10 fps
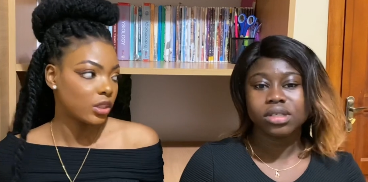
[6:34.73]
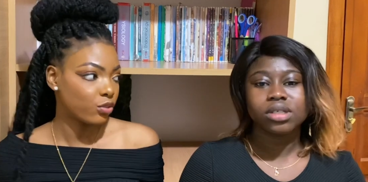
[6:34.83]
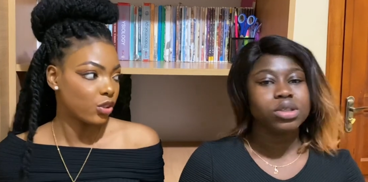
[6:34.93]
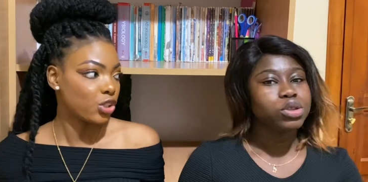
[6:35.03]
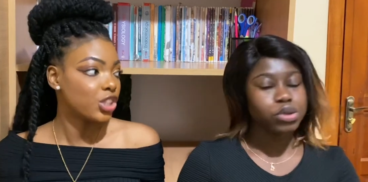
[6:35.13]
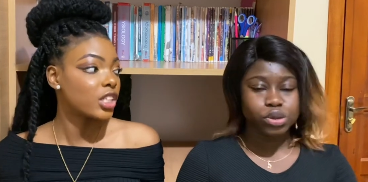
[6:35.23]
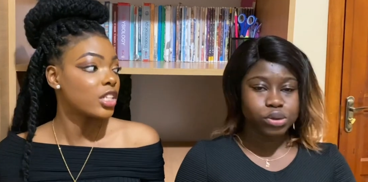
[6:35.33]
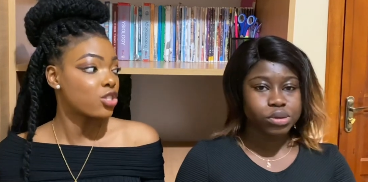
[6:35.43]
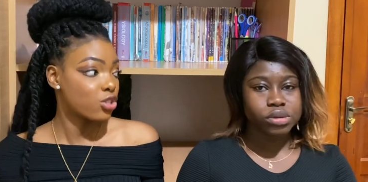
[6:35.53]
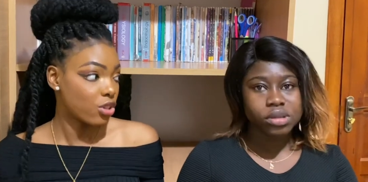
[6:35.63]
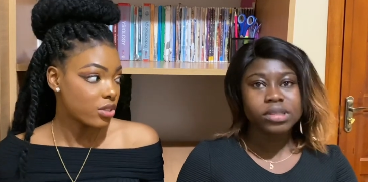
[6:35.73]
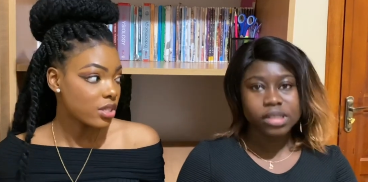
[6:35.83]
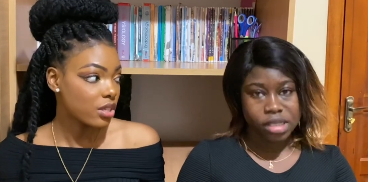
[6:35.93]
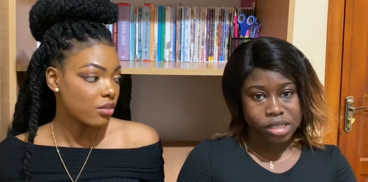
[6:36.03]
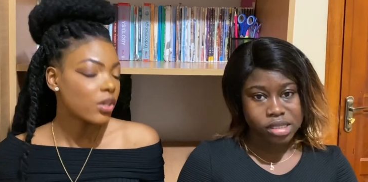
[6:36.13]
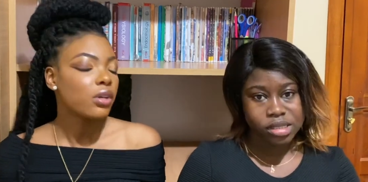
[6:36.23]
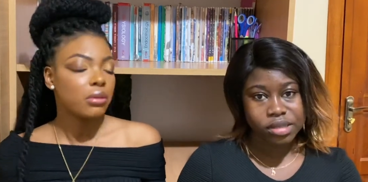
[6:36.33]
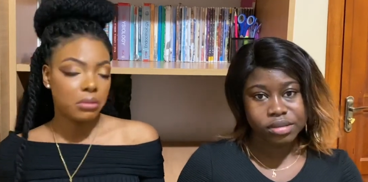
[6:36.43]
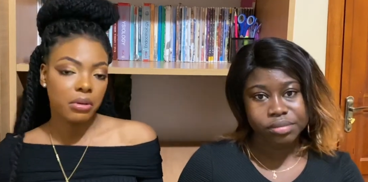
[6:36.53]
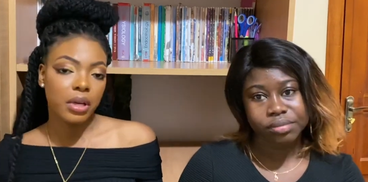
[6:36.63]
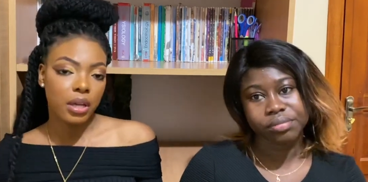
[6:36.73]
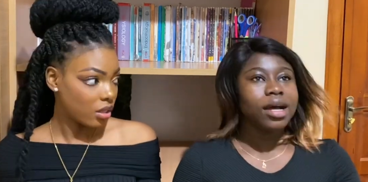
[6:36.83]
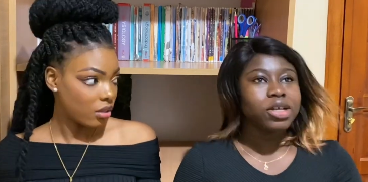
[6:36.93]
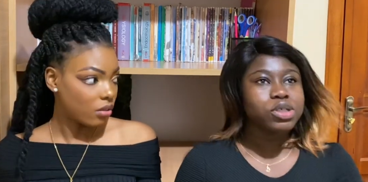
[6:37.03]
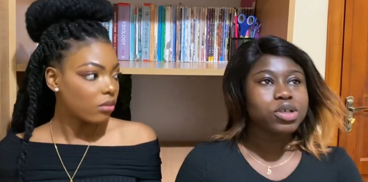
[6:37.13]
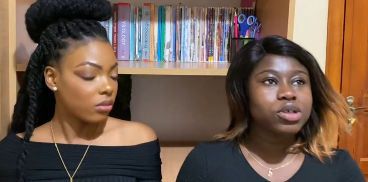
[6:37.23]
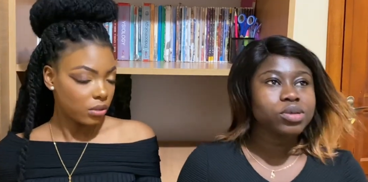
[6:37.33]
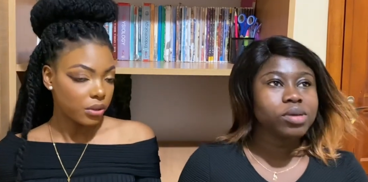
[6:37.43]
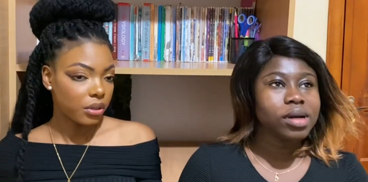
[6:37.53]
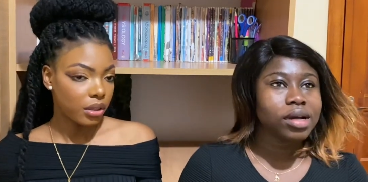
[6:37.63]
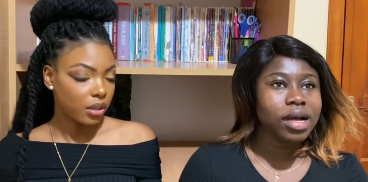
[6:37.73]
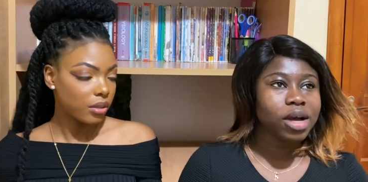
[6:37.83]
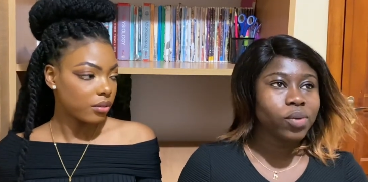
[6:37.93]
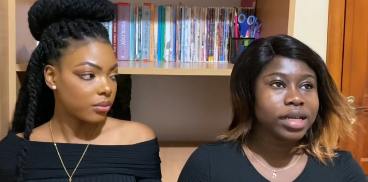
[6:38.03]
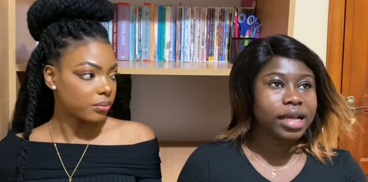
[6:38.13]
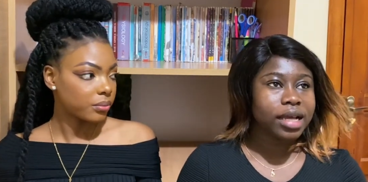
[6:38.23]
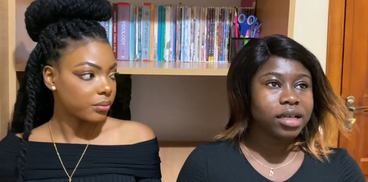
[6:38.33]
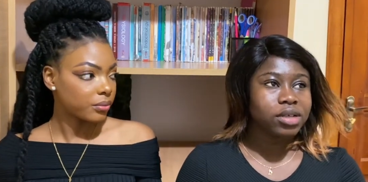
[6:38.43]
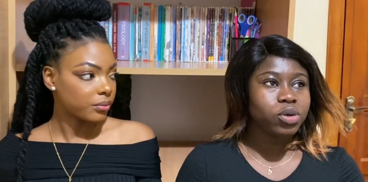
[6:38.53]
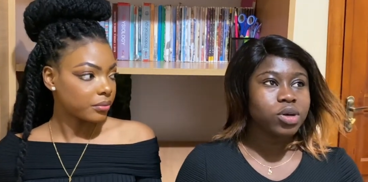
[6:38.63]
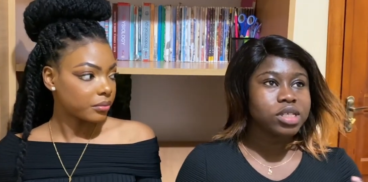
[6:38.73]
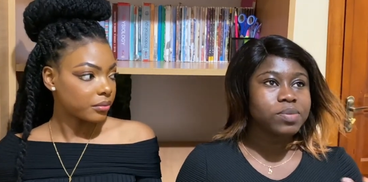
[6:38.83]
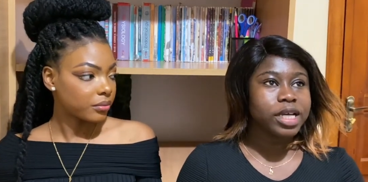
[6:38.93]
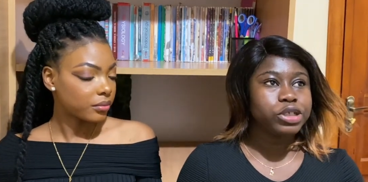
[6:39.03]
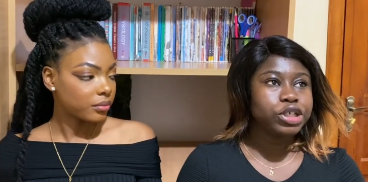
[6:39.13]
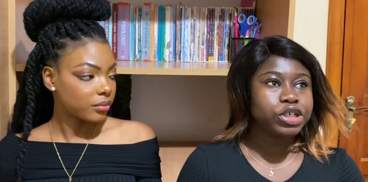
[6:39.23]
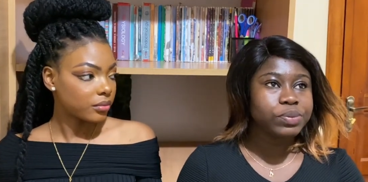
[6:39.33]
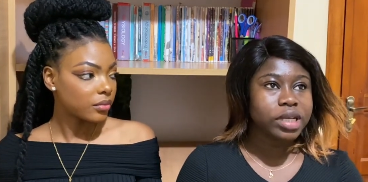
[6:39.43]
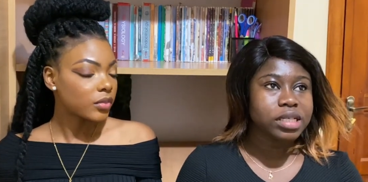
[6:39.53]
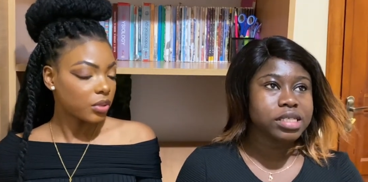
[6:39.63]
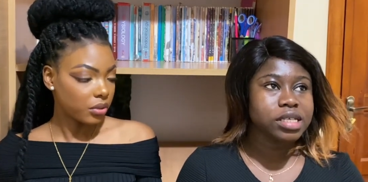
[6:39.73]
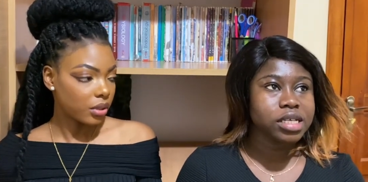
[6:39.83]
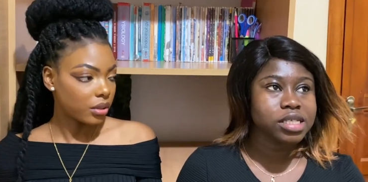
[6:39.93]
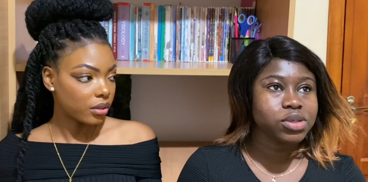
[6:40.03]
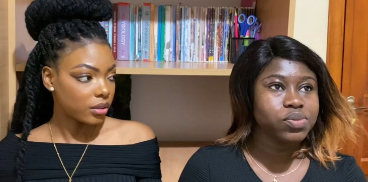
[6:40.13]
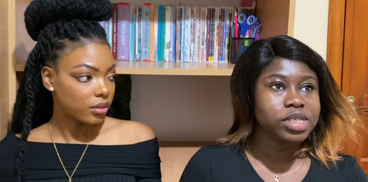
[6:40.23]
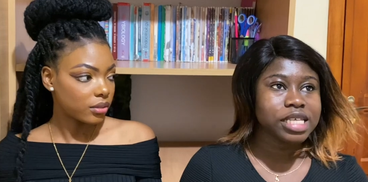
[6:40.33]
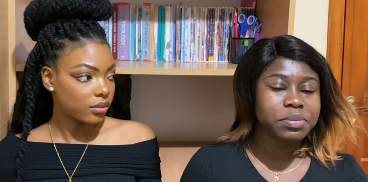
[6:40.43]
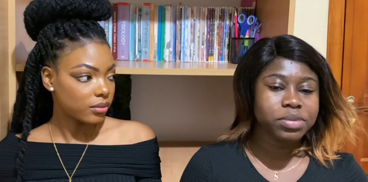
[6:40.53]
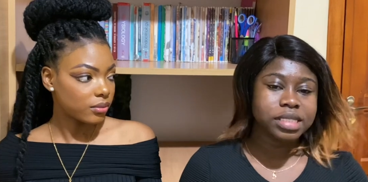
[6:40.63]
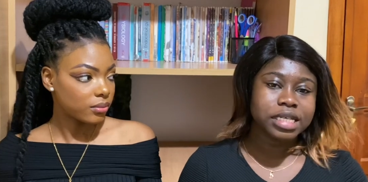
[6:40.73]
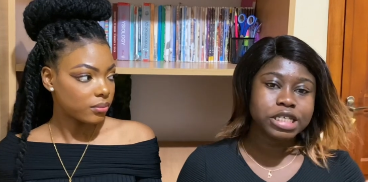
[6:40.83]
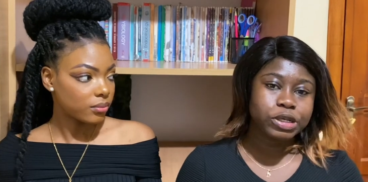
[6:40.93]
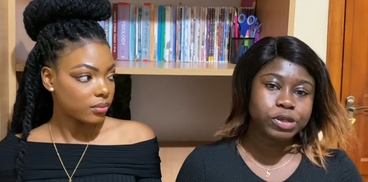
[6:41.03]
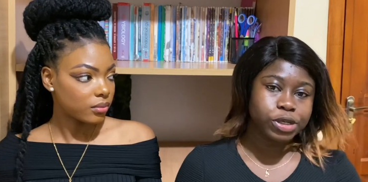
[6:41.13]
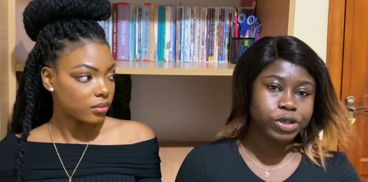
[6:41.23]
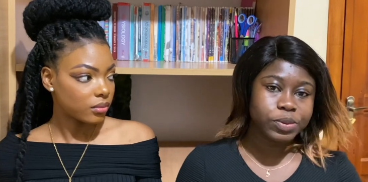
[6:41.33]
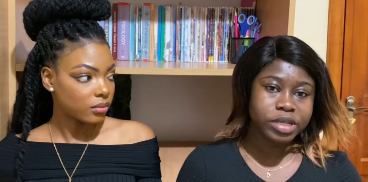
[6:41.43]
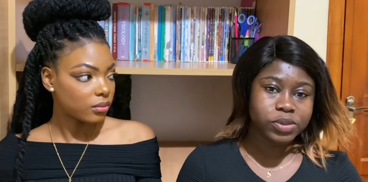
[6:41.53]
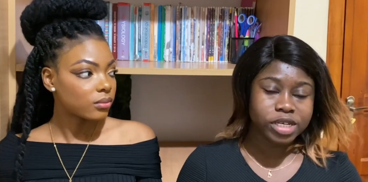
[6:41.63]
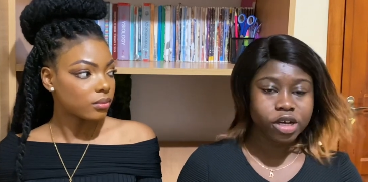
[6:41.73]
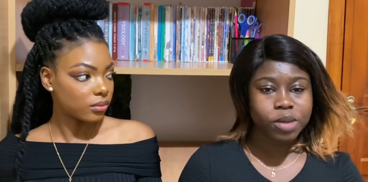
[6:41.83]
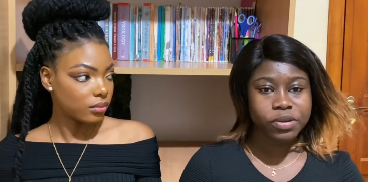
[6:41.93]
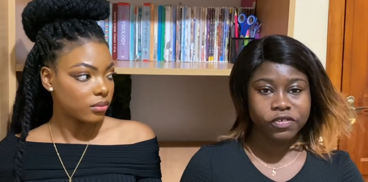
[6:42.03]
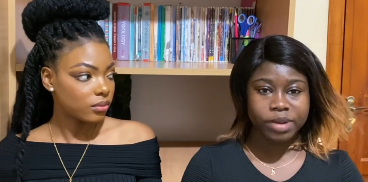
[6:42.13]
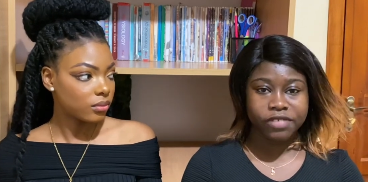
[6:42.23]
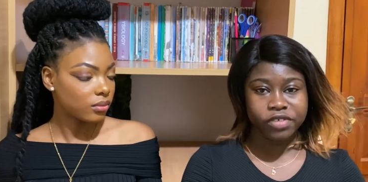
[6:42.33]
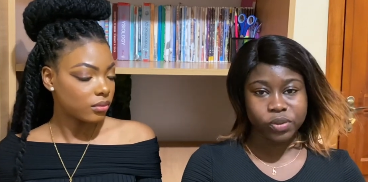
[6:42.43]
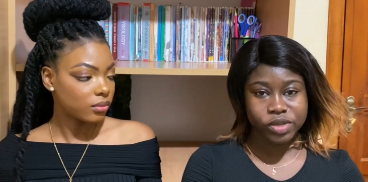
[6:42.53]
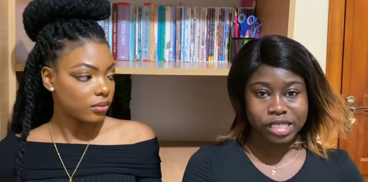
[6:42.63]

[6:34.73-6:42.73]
Speaker 1: for you no. you did it yourself yes.
Speaker 2: uh, so okay. when i got my document okay. yes we submitted the document with the mm -hmm. help mm-hmm. of my friend who is